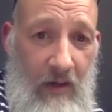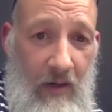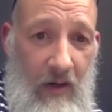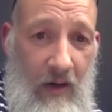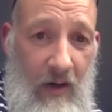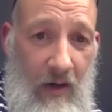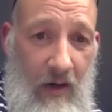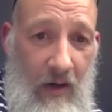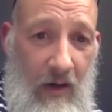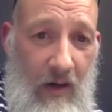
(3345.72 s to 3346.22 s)

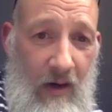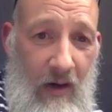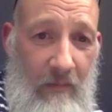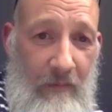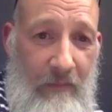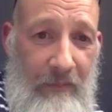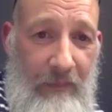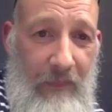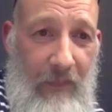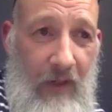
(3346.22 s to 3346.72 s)

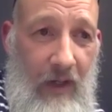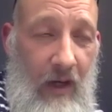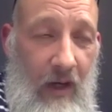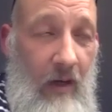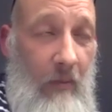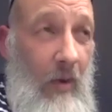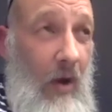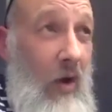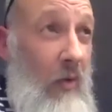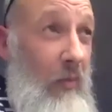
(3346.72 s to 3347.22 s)
Um, and
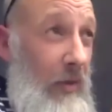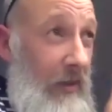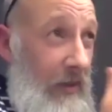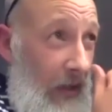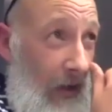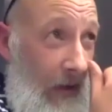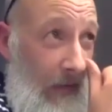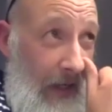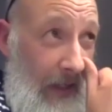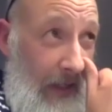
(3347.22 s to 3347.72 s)
I'm hoping to
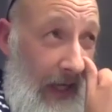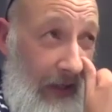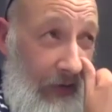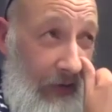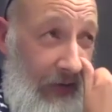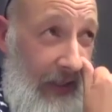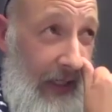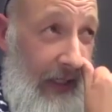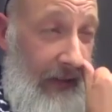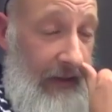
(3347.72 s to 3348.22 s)
go there
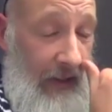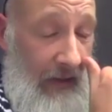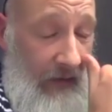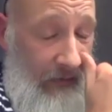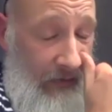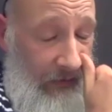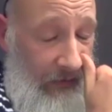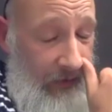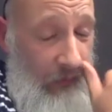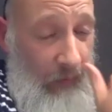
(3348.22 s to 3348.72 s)
next year to go and
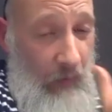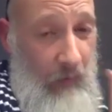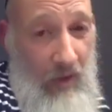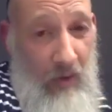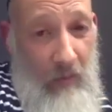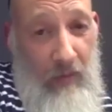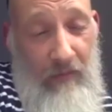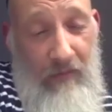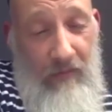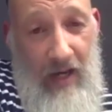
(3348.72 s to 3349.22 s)
do some
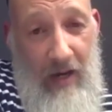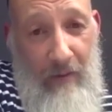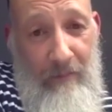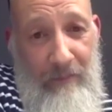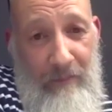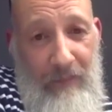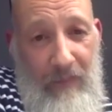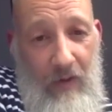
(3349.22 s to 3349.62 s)
work with them.